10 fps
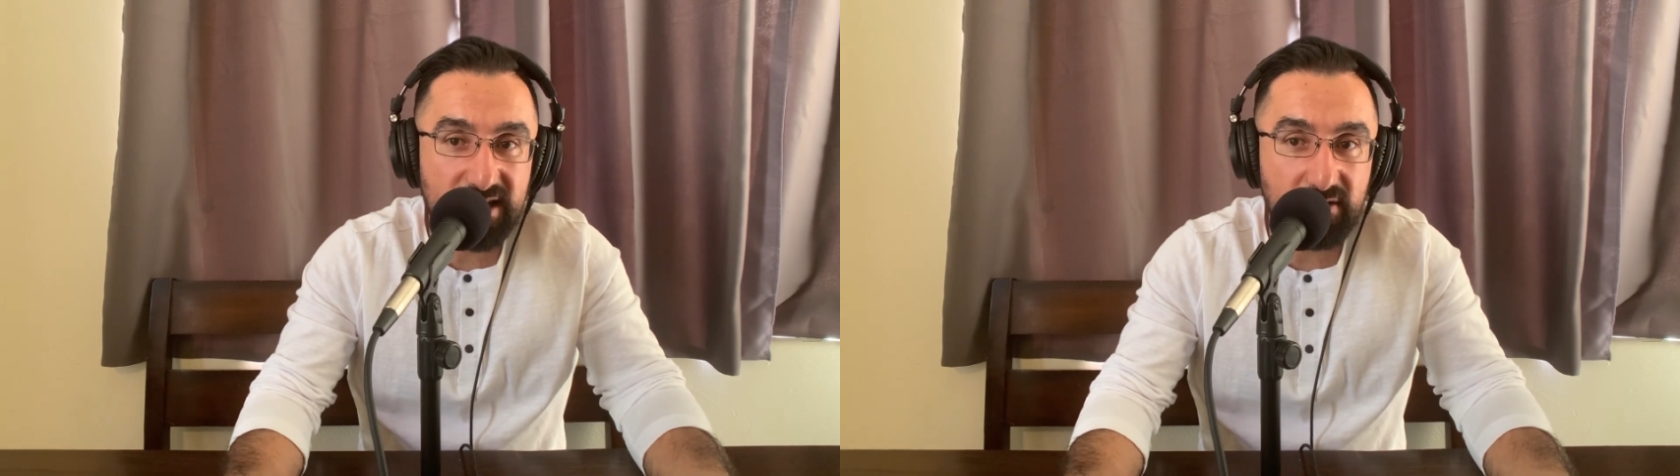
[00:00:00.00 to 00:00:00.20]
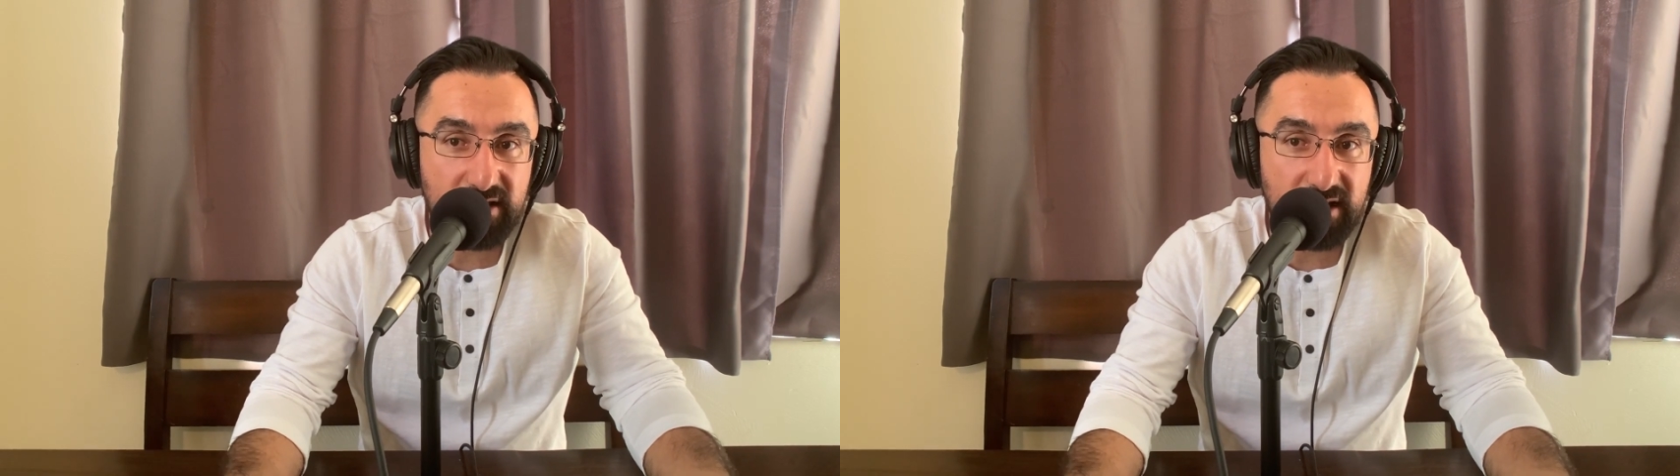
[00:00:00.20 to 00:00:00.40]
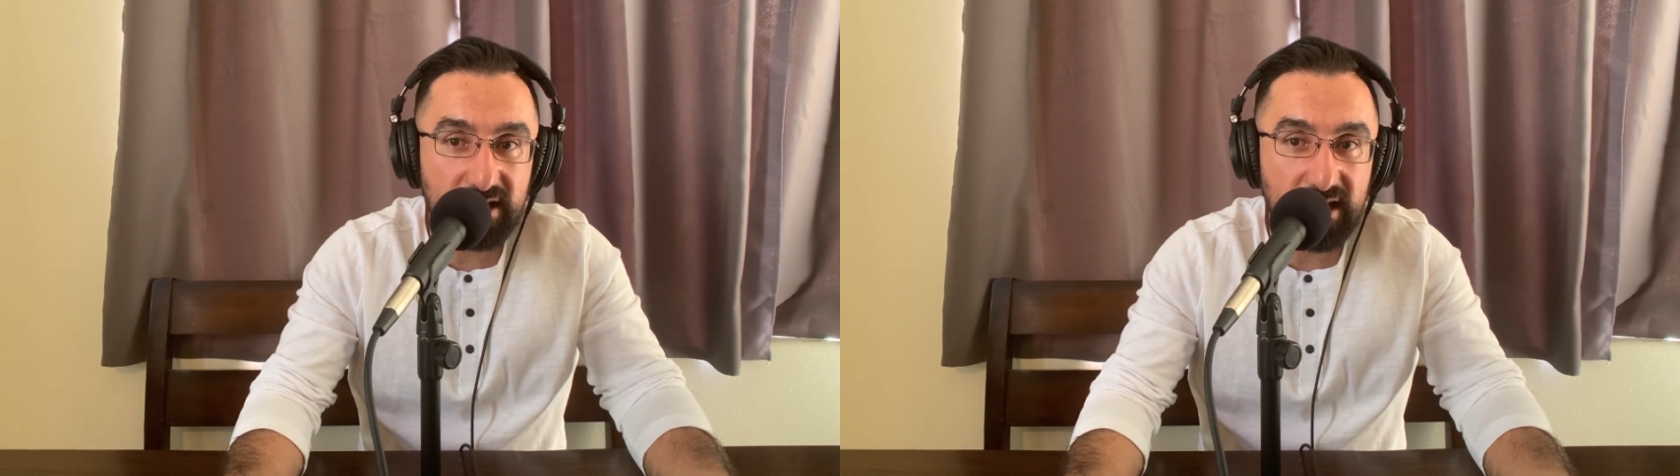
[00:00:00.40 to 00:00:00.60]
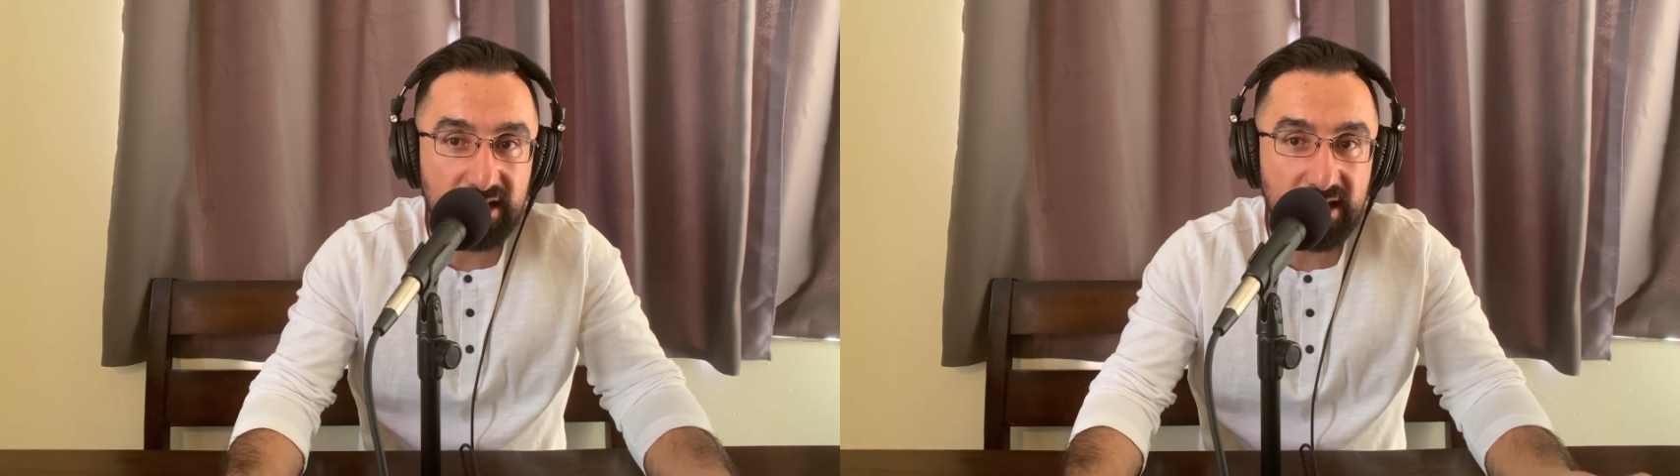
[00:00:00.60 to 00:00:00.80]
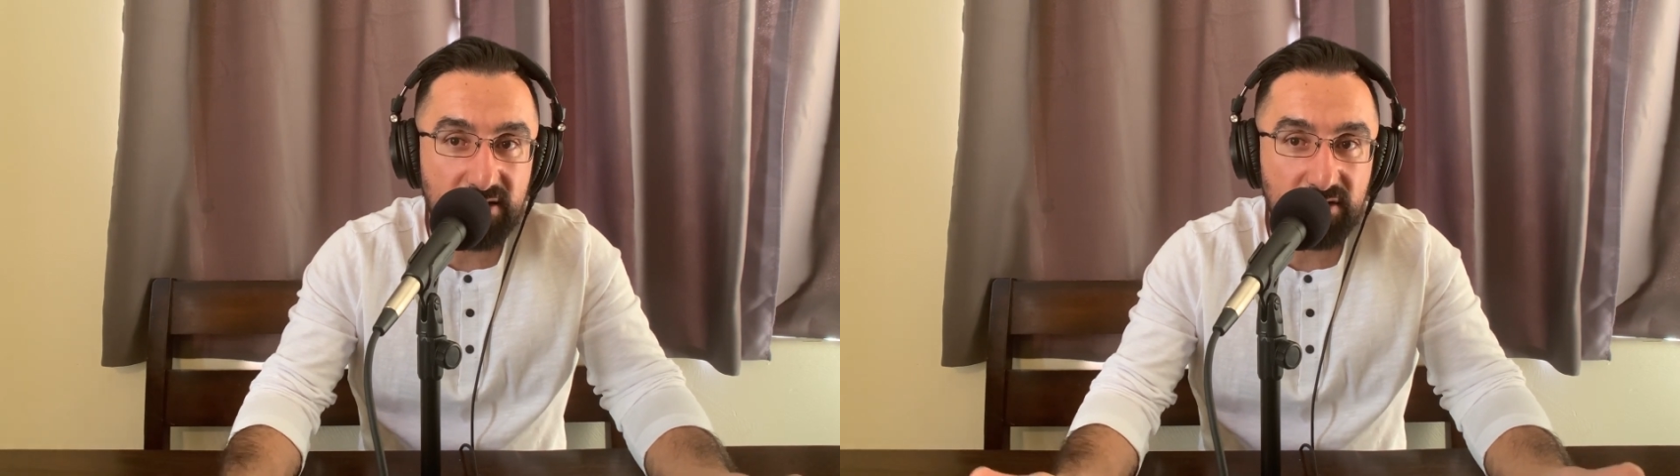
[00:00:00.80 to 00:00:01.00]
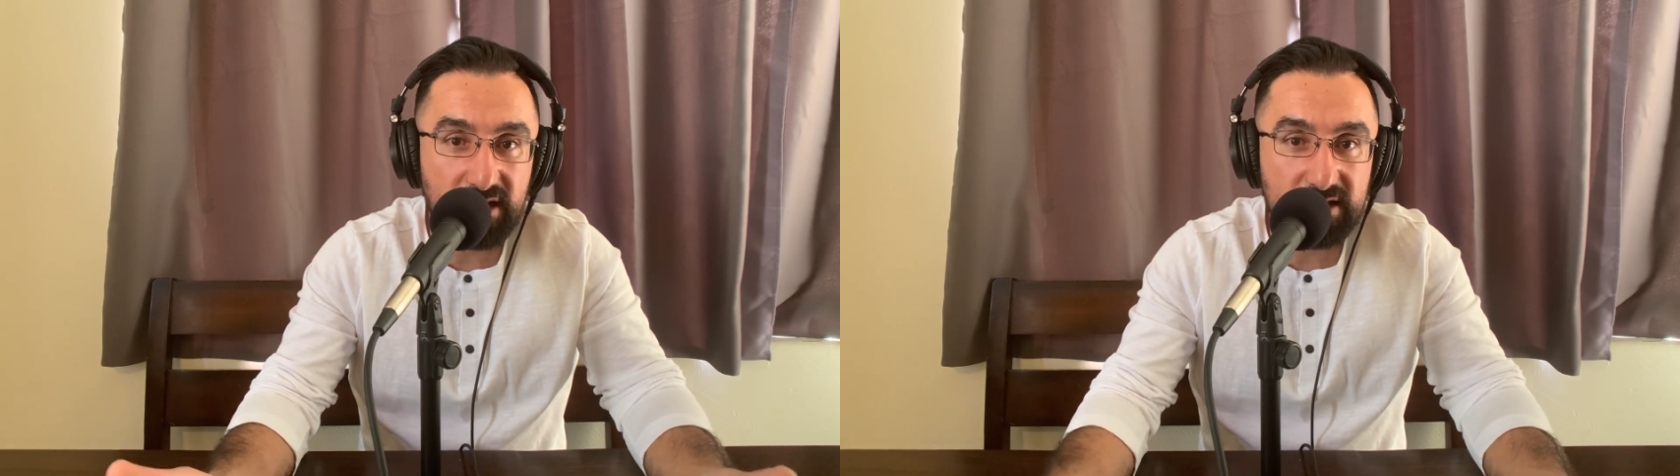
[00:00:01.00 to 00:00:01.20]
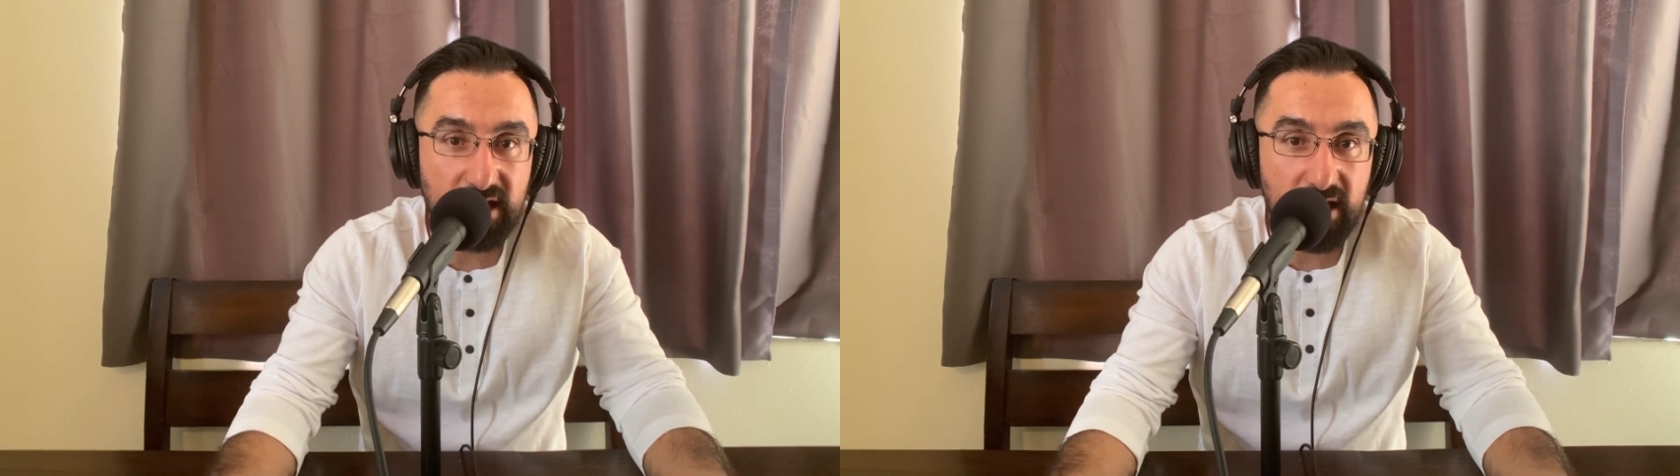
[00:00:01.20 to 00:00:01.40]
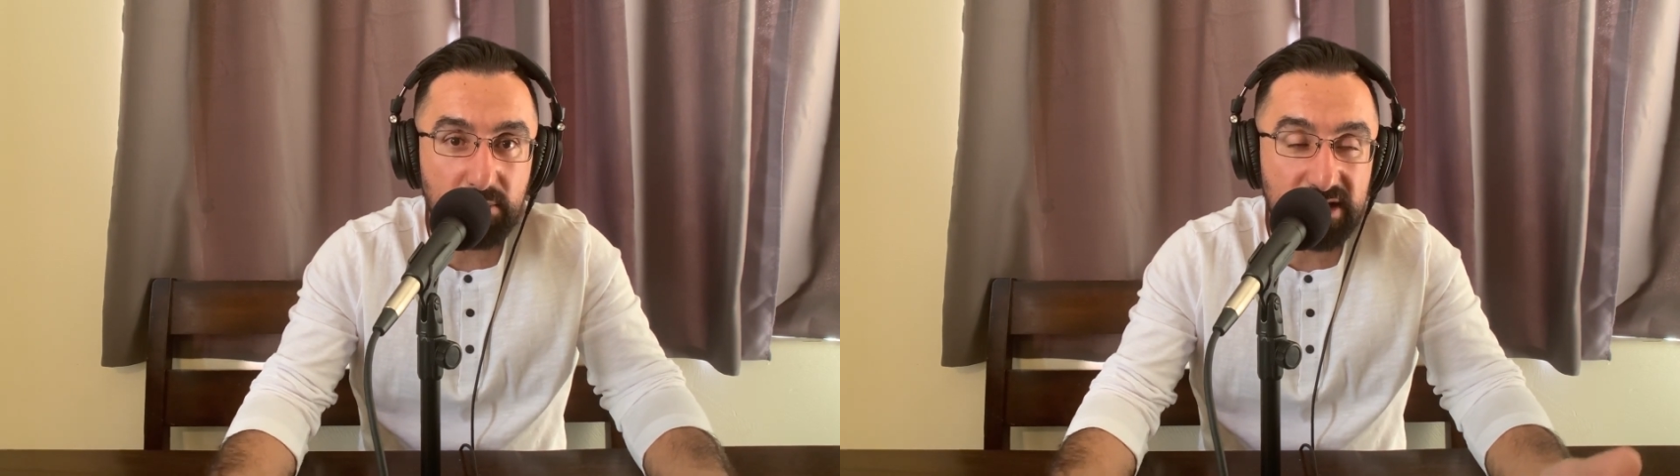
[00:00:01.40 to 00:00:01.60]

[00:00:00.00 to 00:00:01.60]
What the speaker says: everything and get everything done,